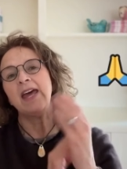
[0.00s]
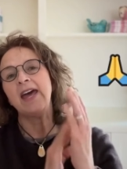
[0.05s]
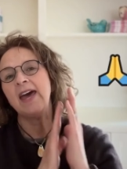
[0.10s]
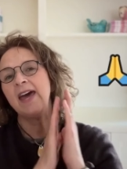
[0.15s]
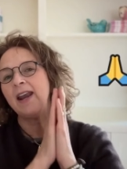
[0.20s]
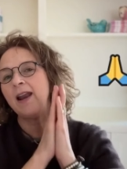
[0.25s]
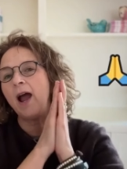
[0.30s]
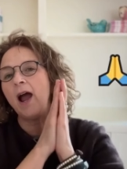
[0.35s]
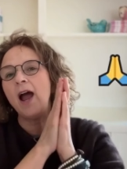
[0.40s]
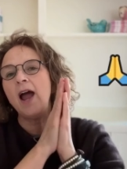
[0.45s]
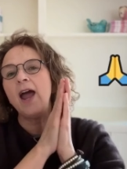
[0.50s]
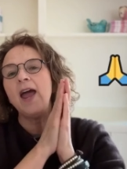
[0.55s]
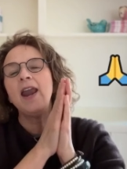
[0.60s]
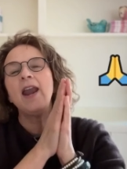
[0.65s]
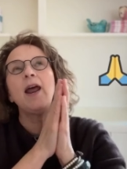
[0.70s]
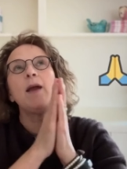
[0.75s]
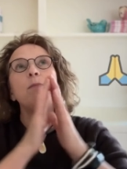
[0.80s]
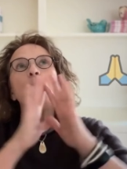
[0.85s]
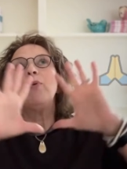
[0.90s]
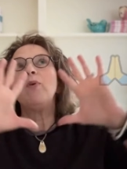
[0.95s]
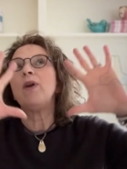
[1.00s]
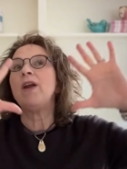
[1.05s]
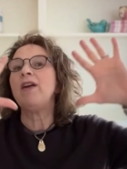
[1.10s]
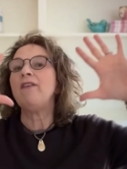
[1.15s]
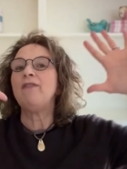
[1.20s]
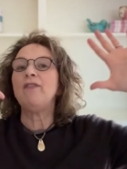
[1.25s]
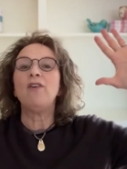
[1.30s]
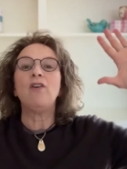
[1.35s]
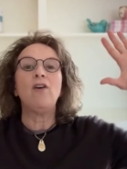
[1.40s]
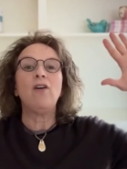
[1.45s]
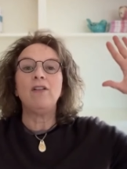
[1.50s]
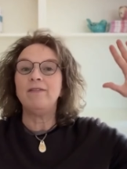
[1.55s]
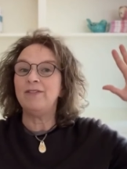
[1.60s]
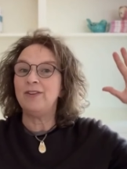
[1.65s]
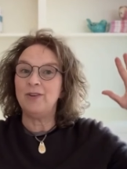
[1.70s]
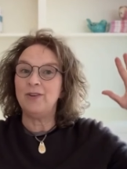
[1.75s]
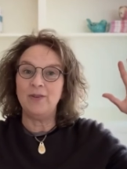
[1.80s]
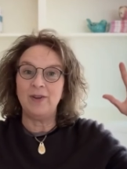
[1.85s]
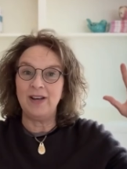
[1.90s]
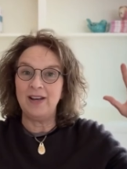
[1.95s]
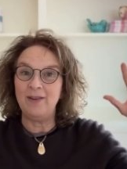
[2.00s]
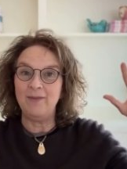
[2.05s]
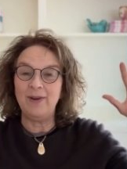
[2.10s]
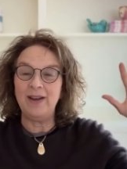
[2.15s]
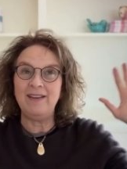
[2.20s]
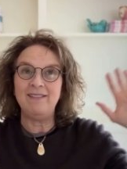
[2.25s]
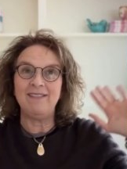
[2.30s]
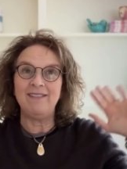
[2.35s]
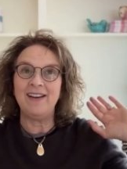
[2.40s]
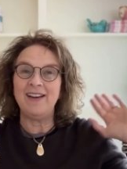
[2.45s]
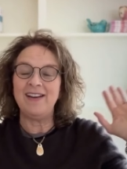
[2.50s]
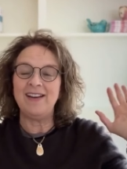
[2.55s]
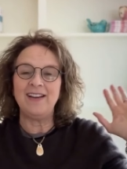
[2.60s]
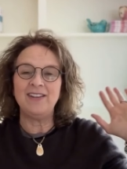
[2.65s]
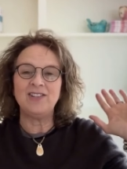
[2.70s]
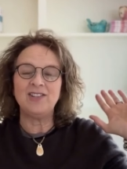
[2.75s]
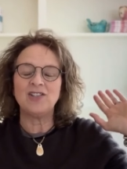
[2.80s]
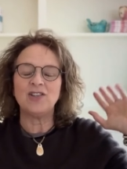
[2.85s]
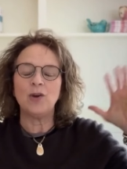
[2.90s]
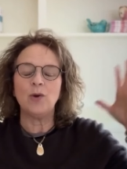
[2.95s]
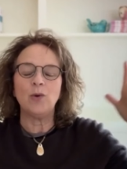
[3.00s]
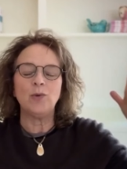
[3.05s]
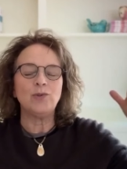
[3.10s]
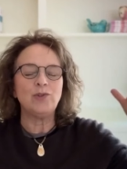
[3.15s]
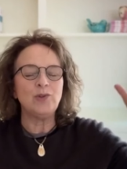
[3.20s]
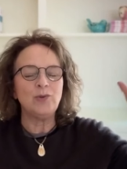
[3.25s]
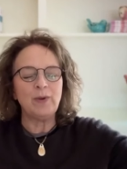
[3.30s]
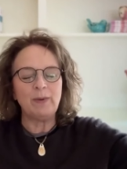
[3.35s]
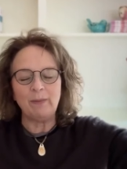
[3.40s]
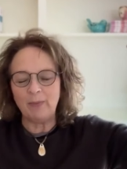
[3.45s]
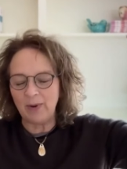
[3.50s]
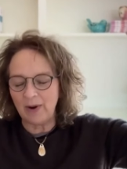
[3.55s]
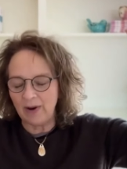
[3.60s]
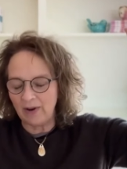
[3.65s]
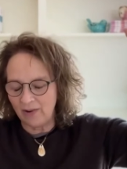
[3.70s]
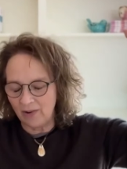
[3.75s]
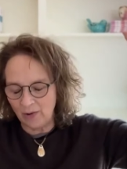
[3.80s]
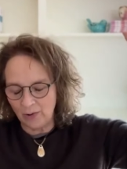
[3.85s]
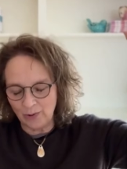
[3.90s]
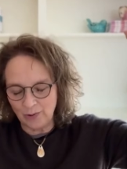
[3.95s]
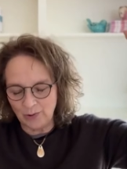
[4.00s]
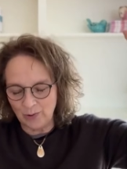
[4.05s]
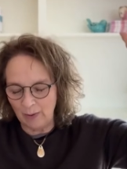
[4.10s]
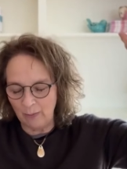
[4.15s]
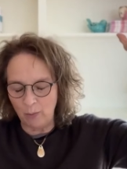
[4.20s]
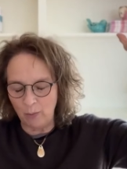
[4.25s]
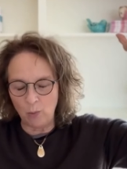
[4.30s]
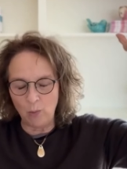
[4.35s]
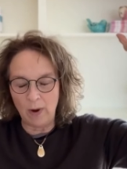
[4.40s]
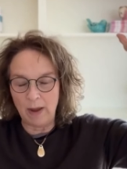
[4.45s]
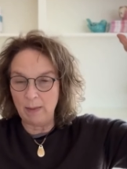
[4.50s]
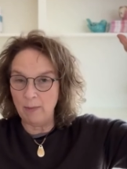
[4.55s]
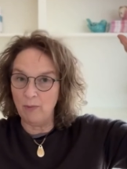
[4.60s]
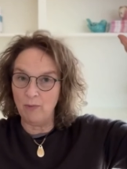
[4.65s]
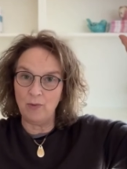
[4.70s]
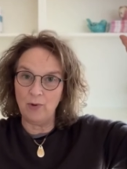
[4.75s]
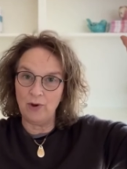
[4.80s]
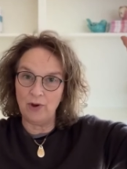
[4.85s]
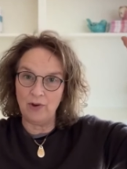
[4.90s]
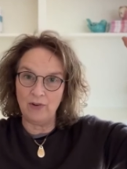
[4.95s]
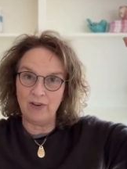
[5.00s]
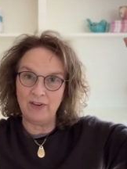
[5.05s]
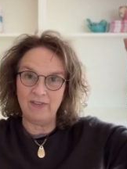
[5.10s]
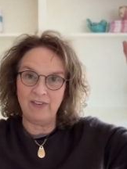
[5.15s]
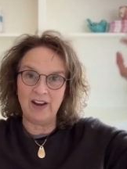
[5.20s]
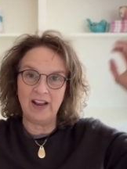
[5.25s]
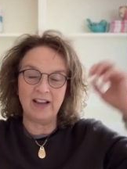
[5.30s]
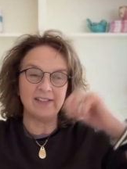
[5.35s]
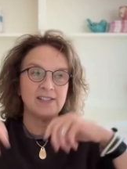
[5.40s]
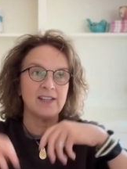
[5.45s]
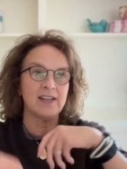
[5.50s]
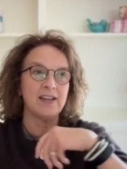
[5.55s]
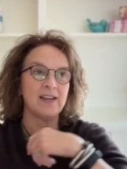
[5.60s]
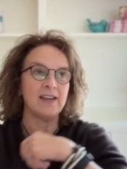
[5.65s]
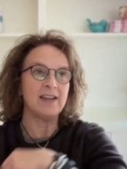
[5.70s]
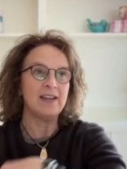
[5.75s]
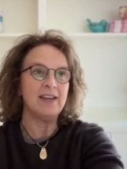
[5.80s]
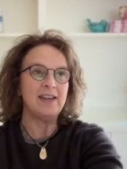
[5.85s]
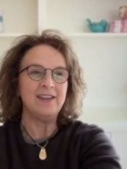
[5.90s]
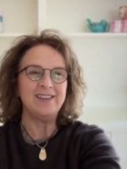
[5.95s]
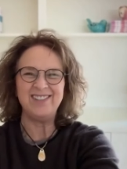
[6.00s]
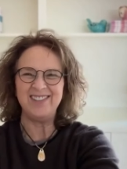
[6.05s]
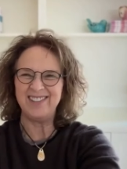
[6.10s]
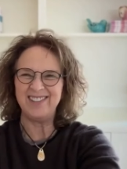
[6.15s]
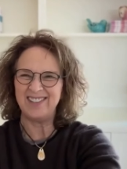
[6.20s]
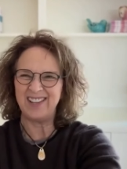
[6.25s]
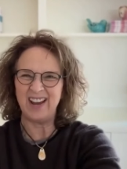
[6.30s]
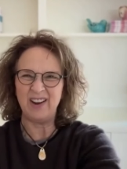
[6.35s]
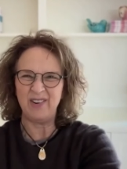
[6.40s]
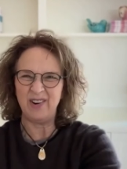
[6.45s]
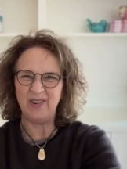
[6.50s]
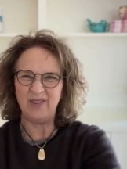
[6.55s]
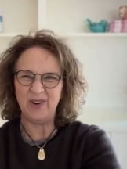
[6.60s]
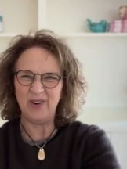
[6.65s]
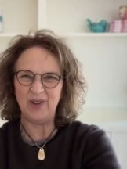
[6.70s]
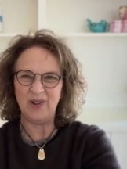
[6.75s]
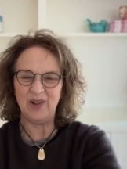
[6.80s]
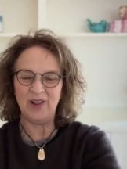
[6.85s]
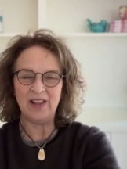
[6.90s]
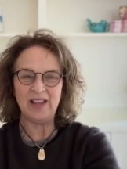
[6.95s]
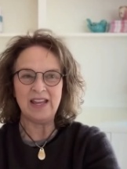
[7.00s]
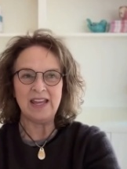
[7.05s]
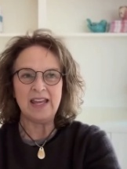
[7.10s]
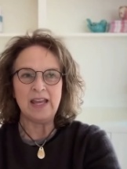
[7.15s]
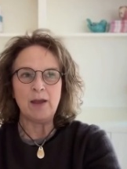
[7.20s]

And I, and I pray for all of you anyway, right? I just hold you in prayer and hold you up way before you're even asking. It's just how I roll.